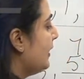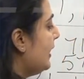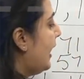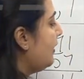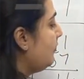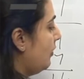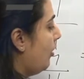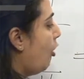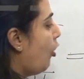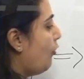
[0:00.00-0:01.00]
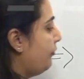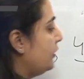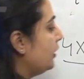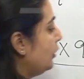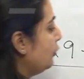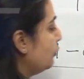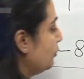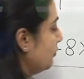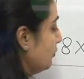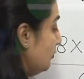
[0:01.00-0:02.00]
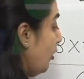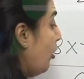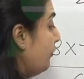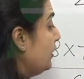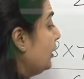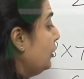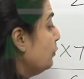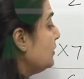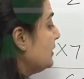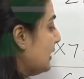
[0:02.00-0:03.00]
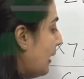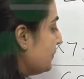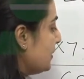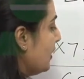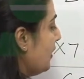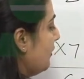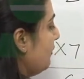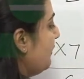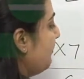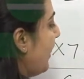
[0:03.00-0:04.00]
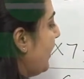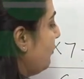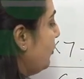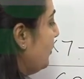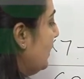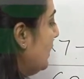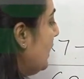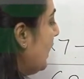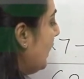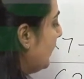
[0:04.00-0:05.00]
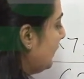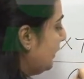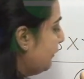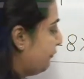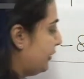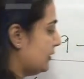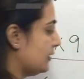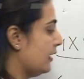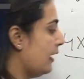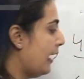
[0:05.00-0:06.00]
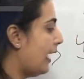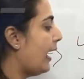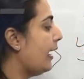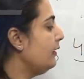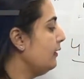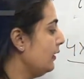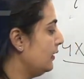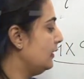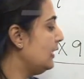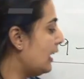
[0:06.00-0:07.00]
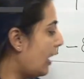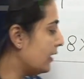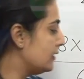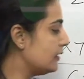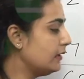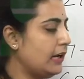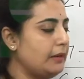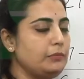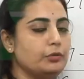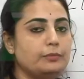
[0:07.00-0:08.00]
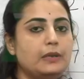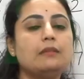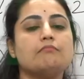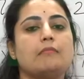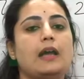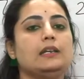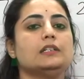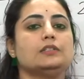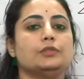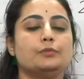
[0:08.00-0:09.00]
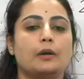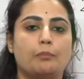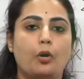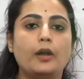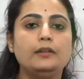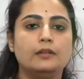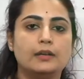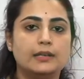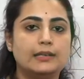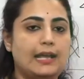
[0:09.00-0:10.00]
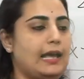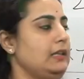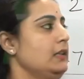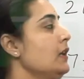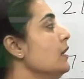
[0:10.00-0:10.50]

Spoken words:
Then of the two sums, we find the difference, and the answer came to be minus 2 upon 9.